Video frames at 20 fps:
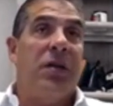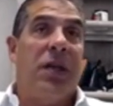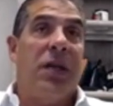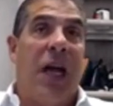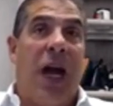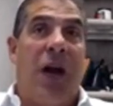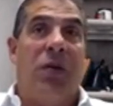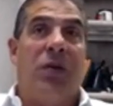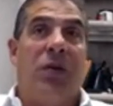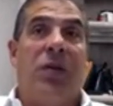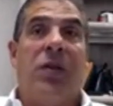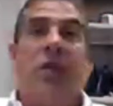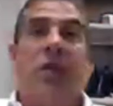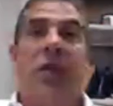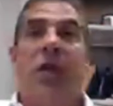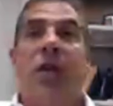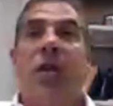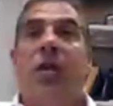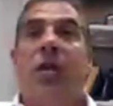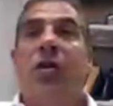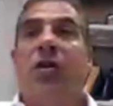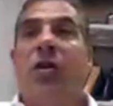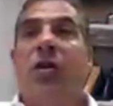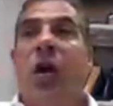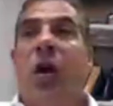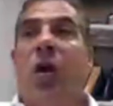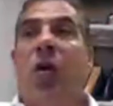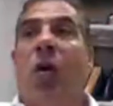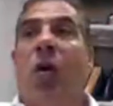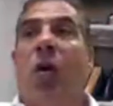counts.
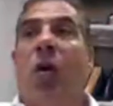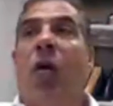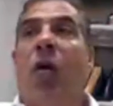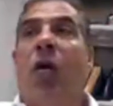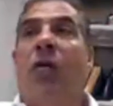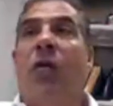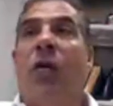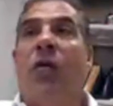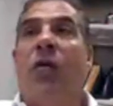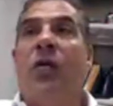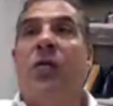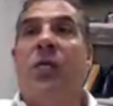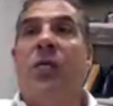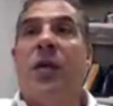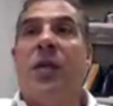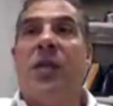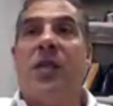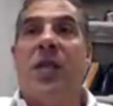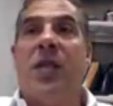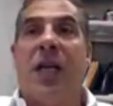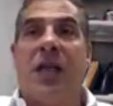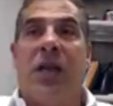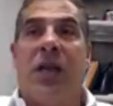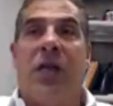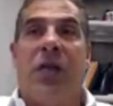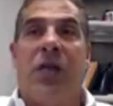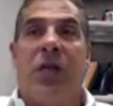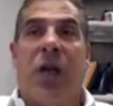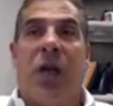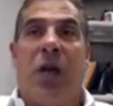So all of those business
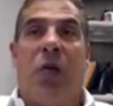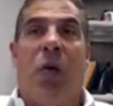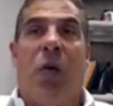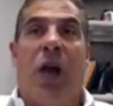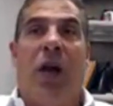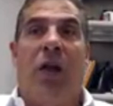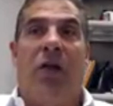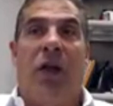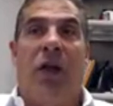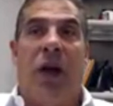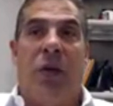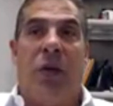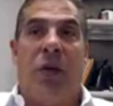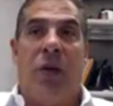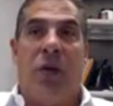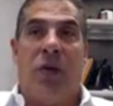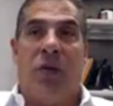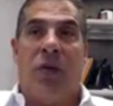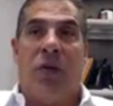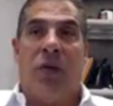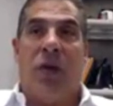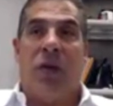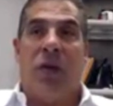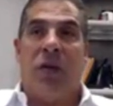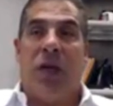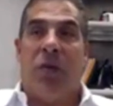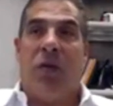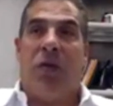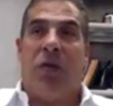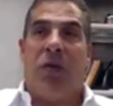activities can qualify you as a real
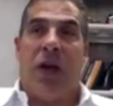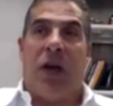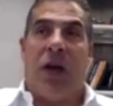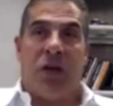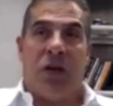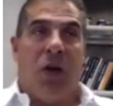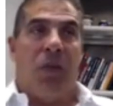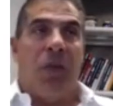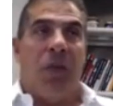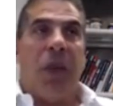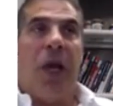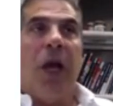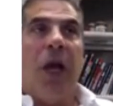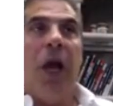estate professional.